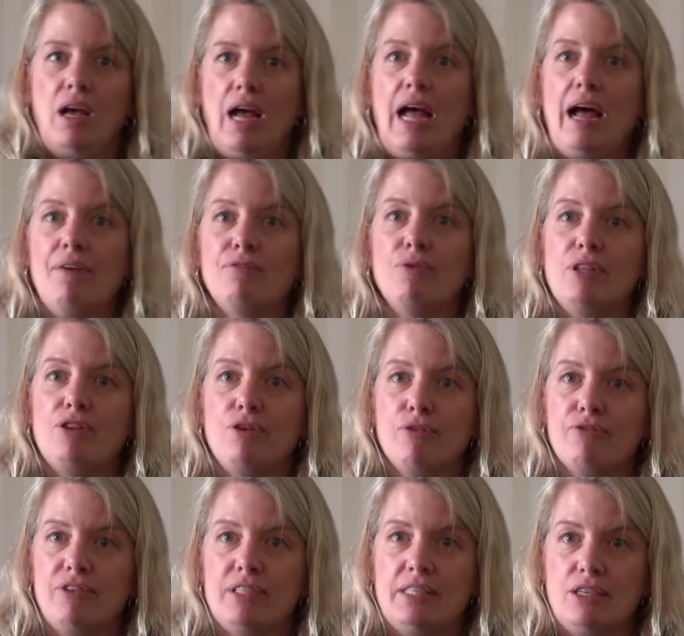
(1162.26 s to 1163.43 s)
have with your
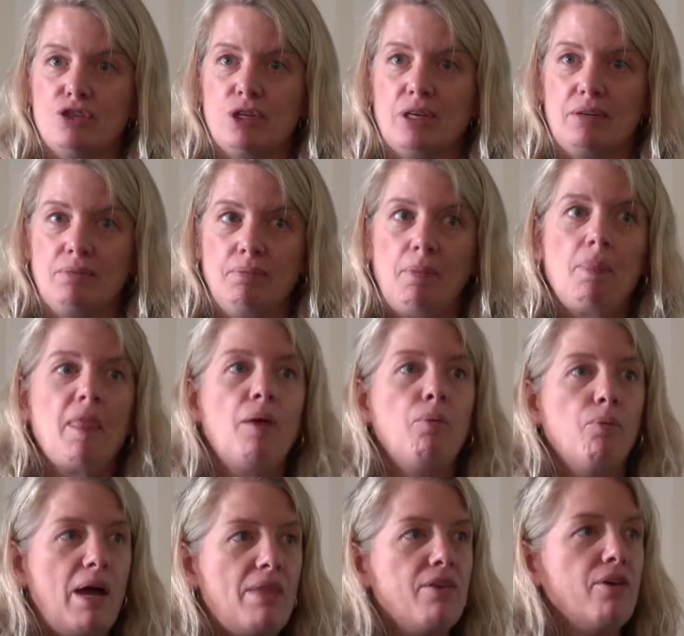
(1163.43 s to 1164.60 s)
physician,
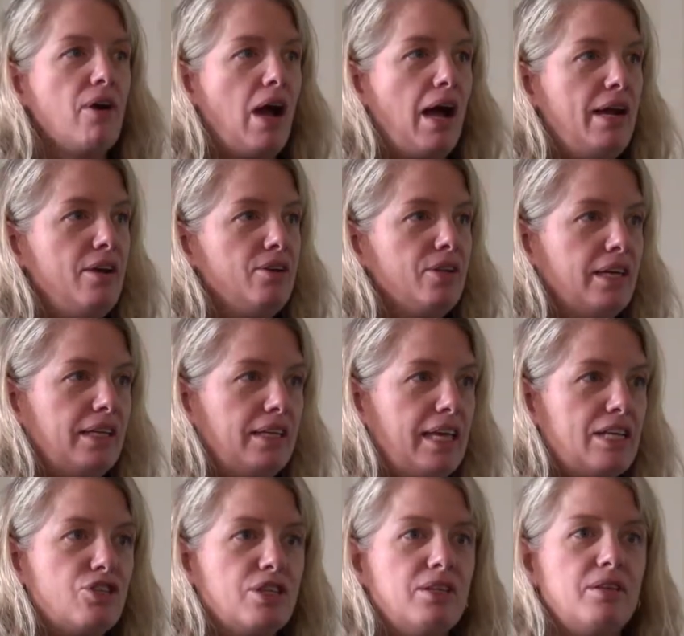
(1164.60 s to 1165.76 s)
whether iron
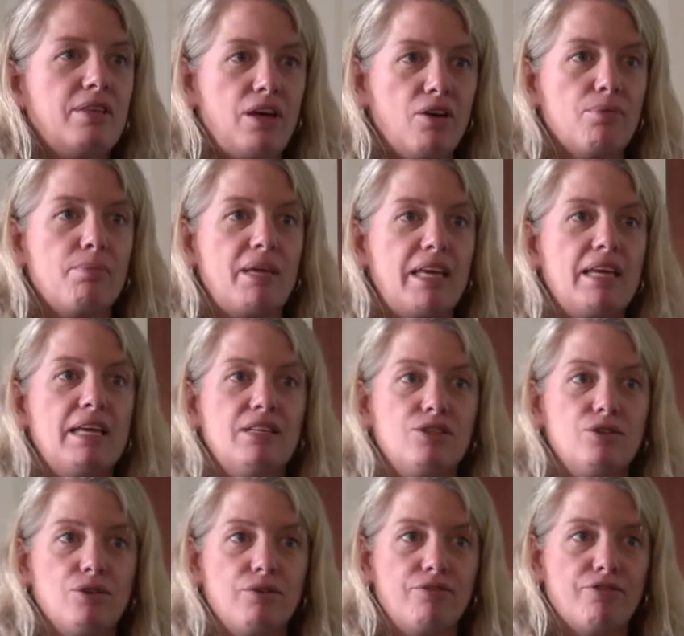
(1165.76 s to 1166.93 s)
chelation therapy is
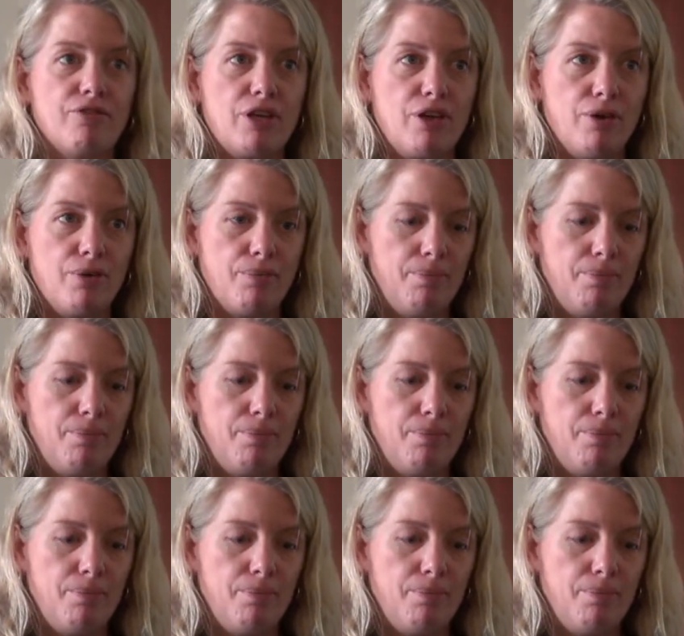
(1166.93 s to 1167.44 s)
good for you.